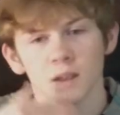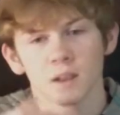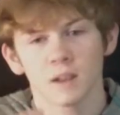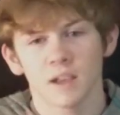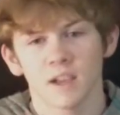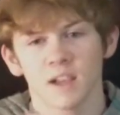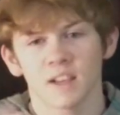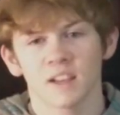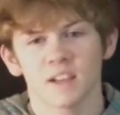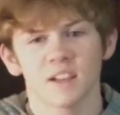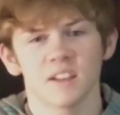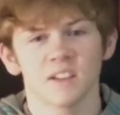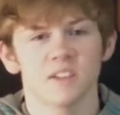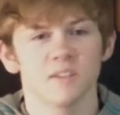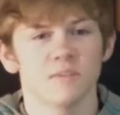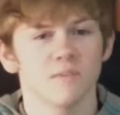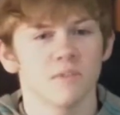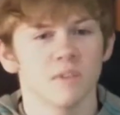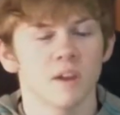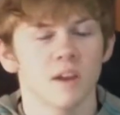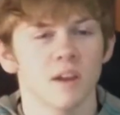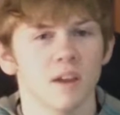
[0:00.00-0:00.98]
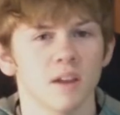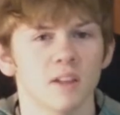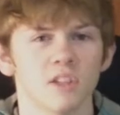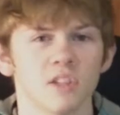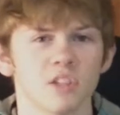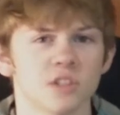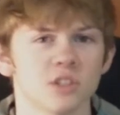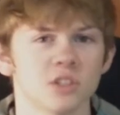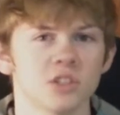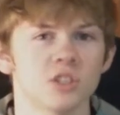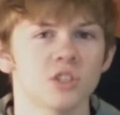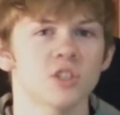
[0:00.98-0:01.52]
like, 19,
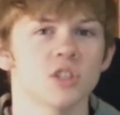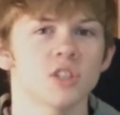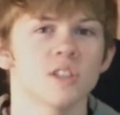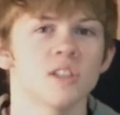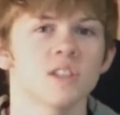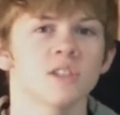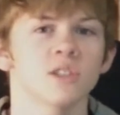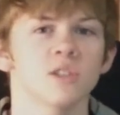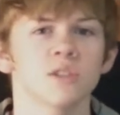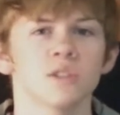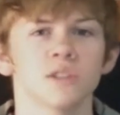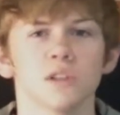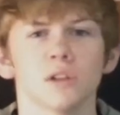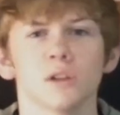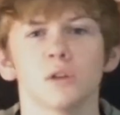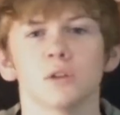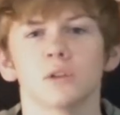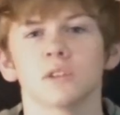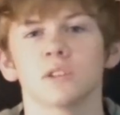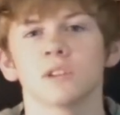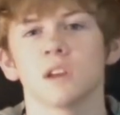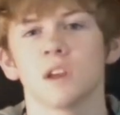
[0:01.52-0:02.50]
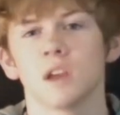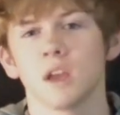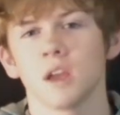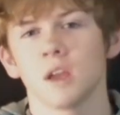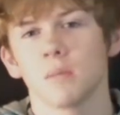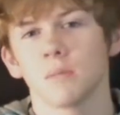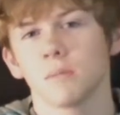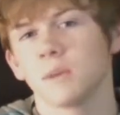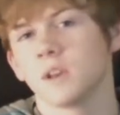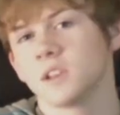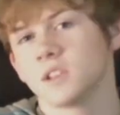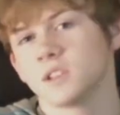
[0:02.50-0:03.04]
just as long as he looks
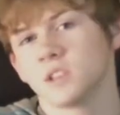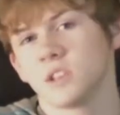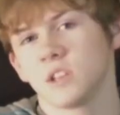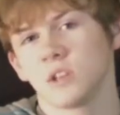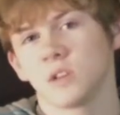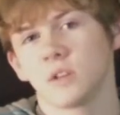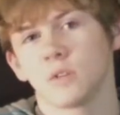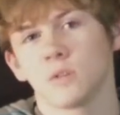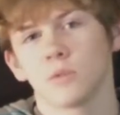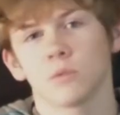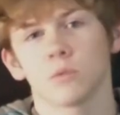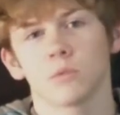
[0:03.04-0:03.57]
menacing,